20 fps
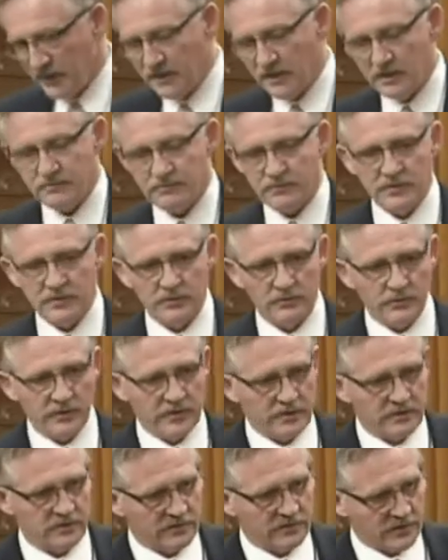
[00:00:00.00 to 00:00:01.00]
may not be
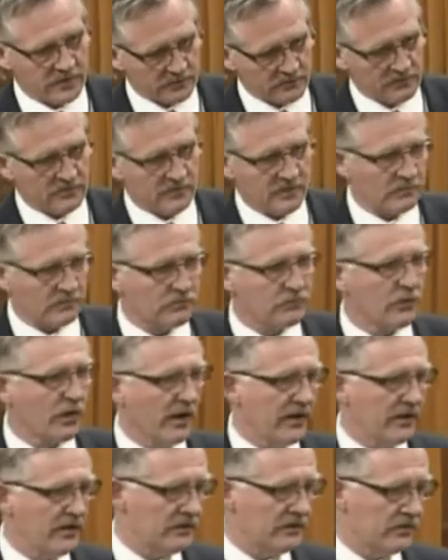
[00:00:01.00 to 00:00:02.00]
aware that
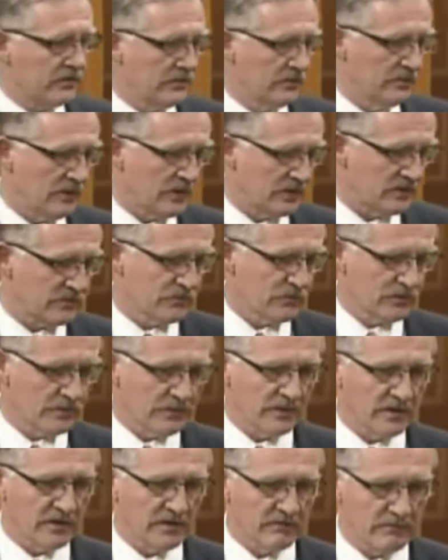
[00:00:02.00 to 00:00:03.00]
prior to us
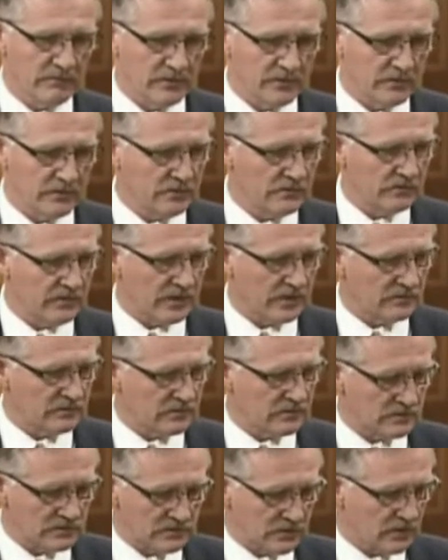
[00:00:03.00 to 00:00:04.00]
forming government in
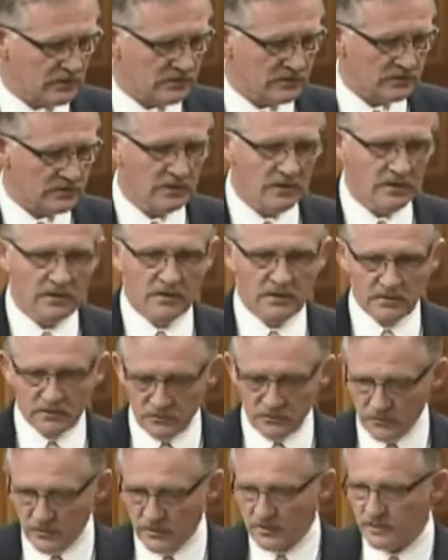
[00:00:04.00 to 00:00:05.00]
2006,
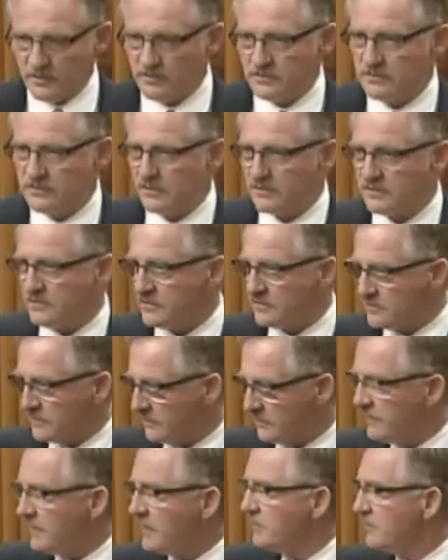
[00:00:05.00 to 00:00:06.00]
treaties such as
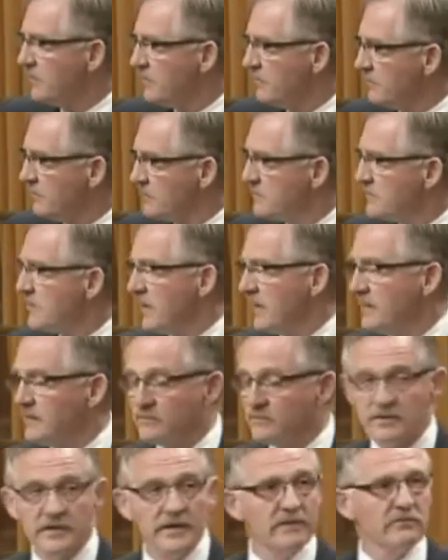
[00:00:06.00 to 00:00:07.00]
the FIPA with
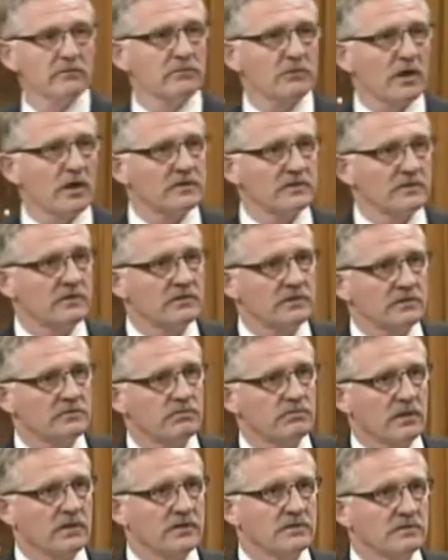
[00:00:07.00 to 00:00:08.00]
China were never brought to this
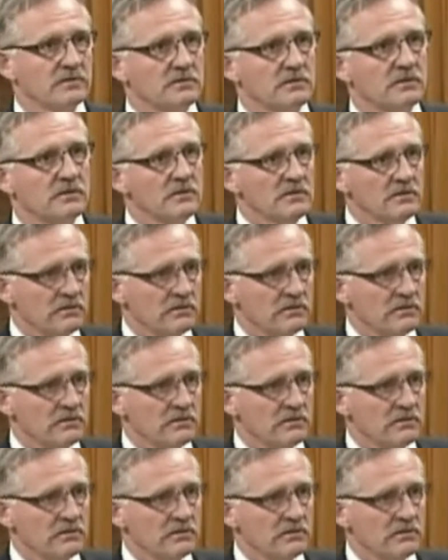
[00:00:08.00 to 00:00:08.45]
place.